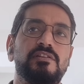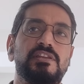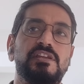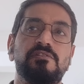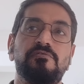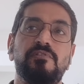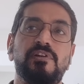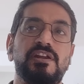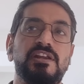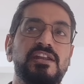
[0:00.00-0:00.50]

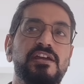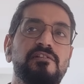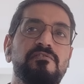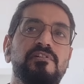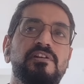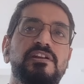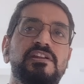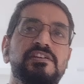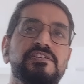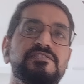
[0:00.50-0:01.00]
They were
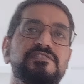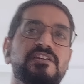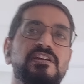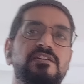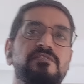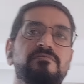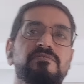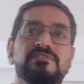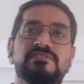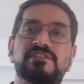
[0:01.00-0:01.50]
never
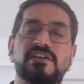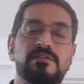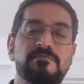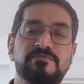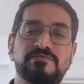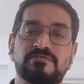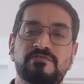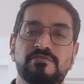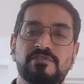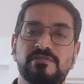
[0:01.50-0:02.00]
designed with
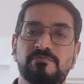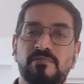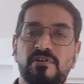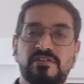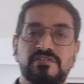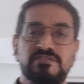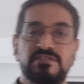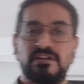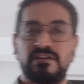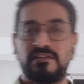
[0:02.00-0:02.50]
cybersecurity
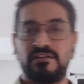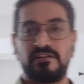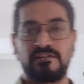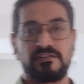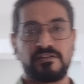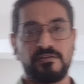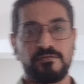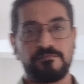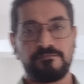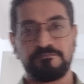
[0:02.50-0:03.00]
mindset at
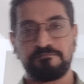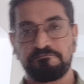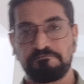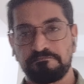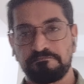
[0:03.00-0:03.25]
that time.